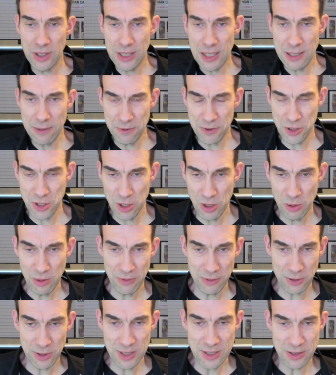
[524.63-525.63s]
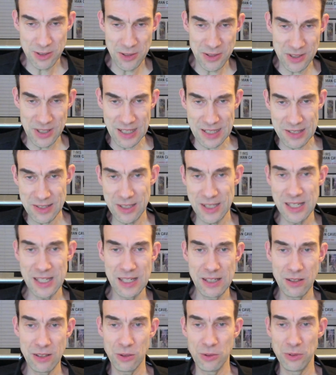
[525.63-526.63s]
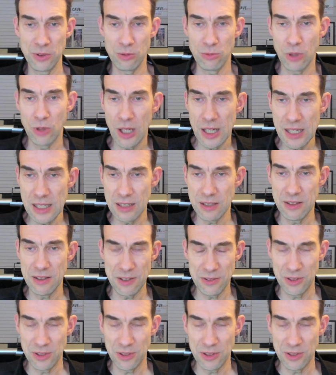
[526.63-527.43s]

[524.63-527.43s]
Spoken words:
the left shoe and 316 on the right.